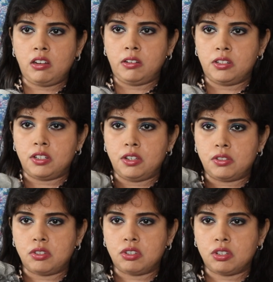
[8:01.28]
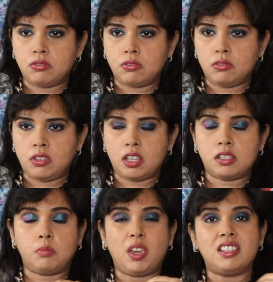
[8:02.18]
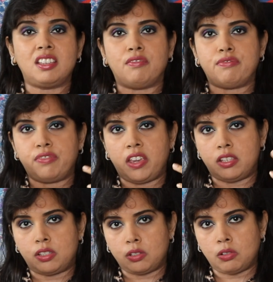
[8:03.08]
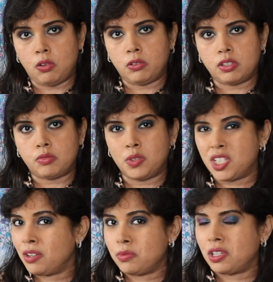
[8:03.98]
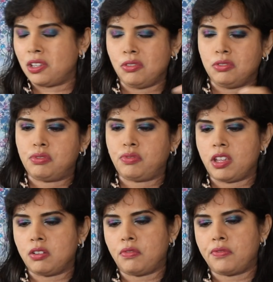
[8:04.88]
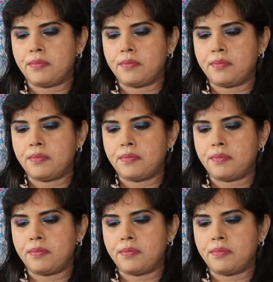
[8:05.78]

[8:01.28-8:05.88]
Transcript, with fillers: London used to do these amazing face cloths, which I was a huge fan of.